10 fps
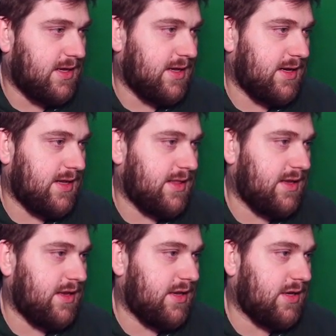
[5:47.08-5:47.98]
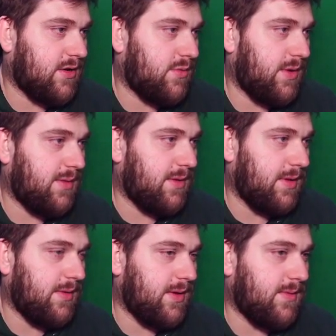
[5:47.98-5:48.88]
and then you go
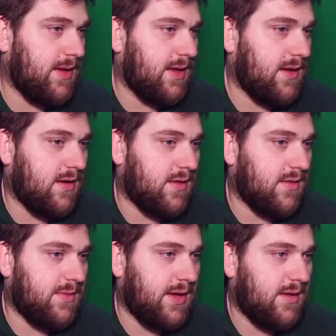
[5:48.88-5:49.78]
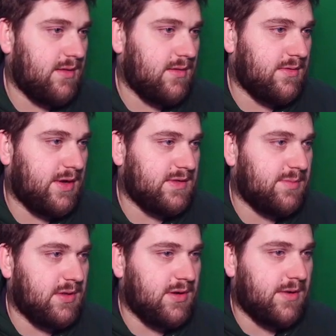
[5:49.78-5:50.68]
wee all the way across
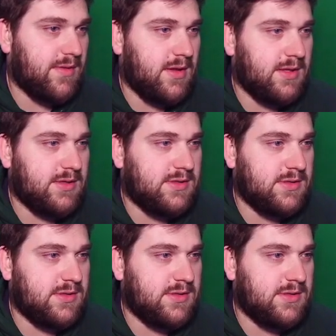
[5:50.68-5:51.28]
Middle-earth, and